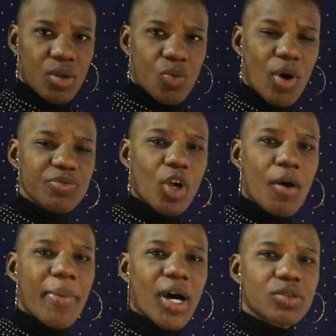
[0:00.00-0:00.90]
when we talk
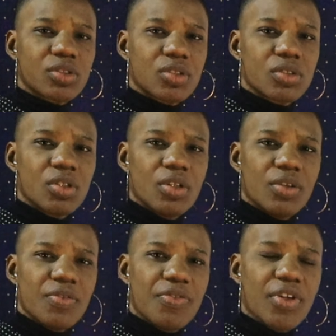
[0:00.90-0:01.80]
about
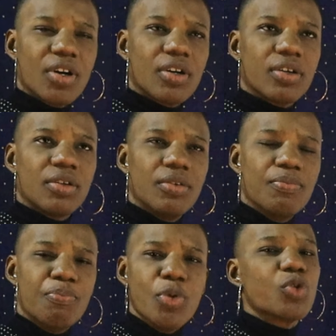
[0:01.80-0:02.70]
the
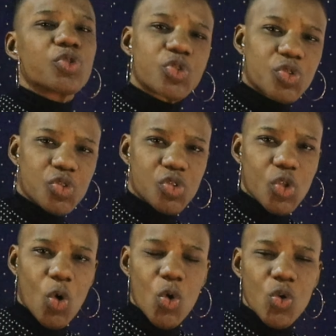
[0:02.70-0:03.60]
books
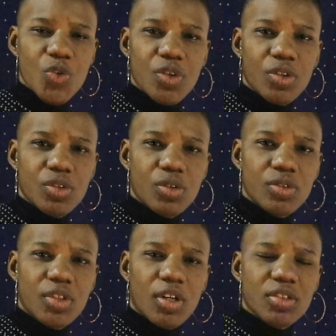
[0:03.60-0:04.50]
or
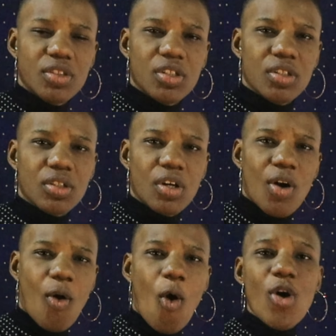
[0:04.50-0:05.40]
the
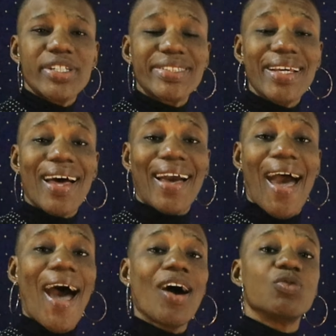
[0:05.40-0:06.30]
audited
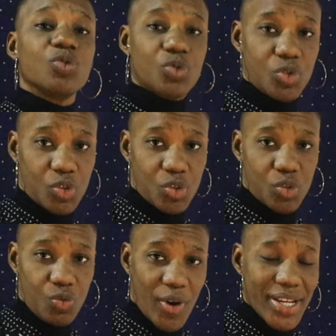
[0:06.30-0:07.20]

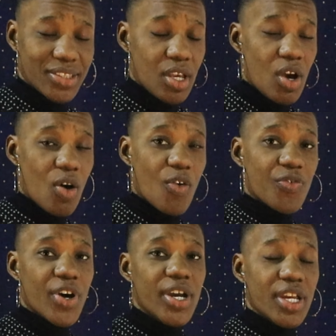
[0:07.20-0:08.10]
accounts, right,
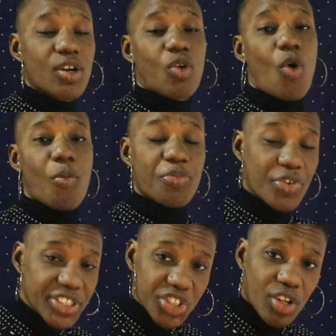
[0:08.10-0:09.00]
of a
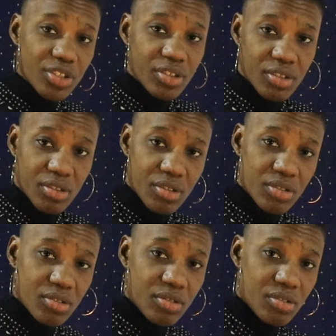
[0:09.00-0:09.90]
corporation,
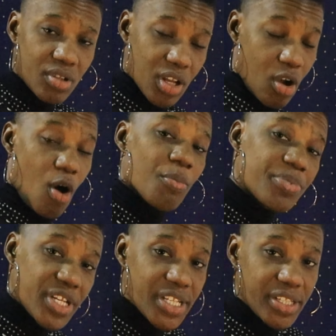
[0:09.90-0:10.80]
a
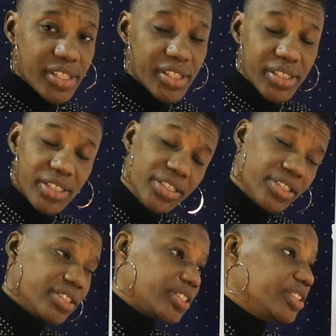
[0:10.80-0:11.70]
company,
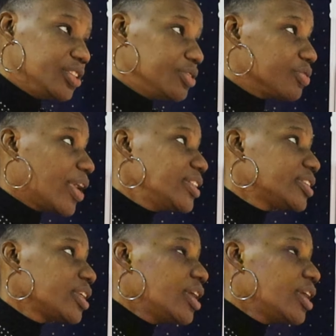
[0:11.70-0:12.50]
etc., right?